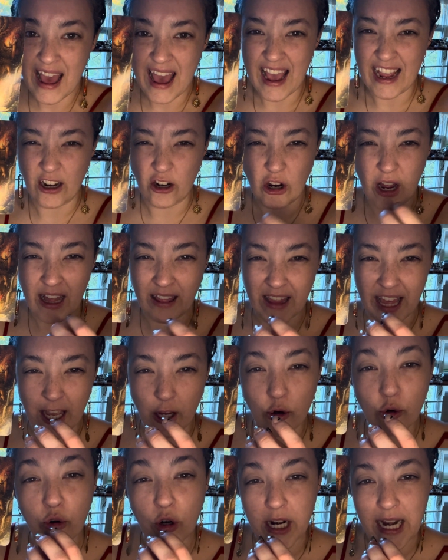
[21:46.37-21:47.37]
and like
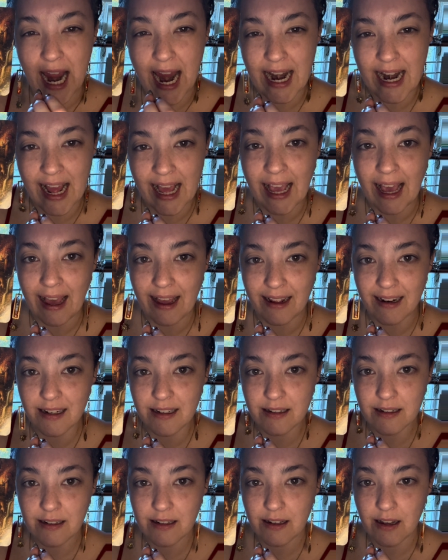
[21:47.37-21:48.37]
creating it,
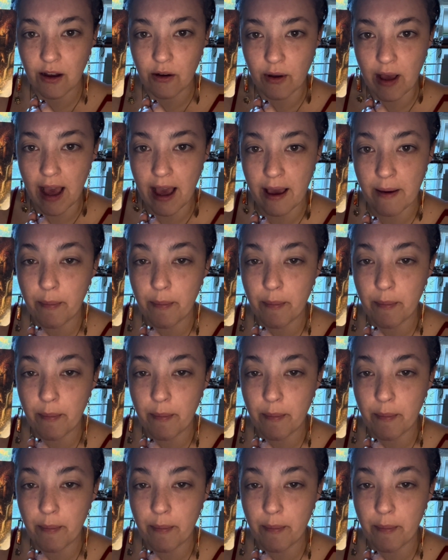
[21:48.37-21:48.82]
okay?